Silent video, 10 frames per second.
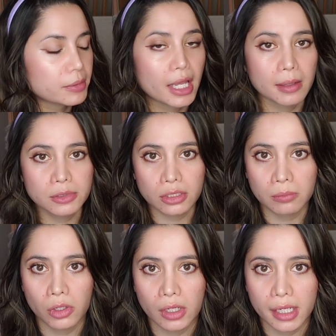came to
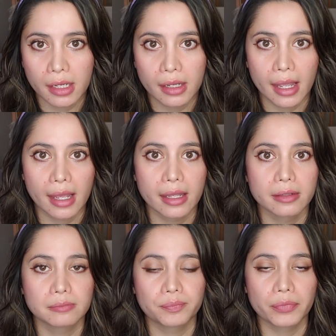Lemuria,
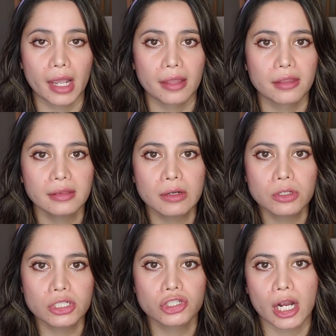and I think they
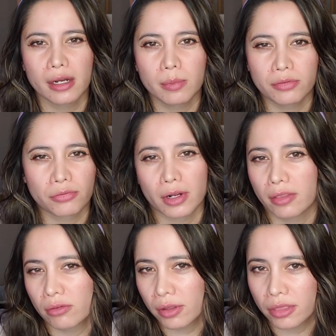were just trying to be
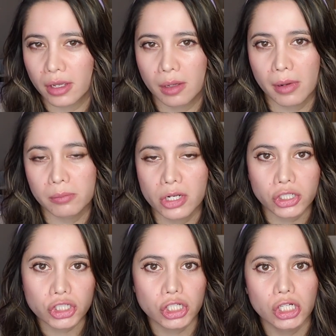friends with them, I'm
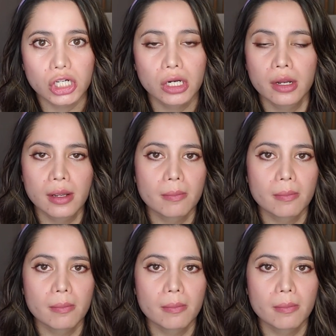not sure,